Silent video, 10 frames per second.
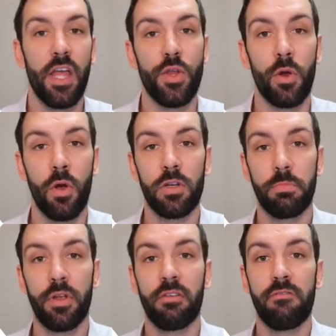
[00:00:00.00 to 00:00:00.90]
your
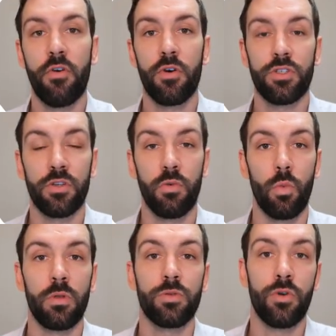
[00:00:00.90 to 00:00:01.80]
cost per conversion
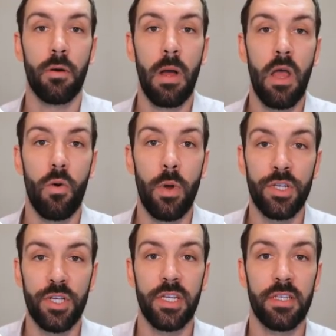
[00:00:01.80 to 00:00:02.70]
will drop,
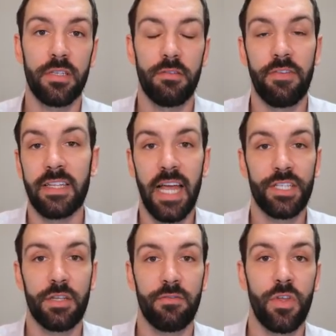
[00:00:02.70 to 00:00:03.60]
which is
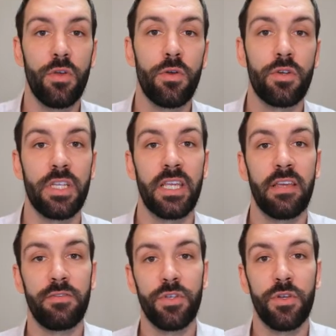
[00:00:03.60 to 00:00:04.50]
fantastic for you because it
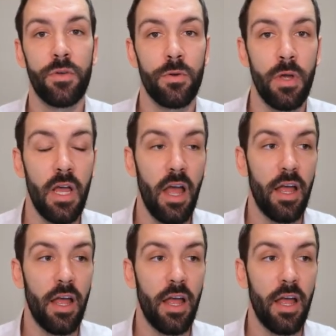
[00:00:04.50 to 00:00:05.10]
gives you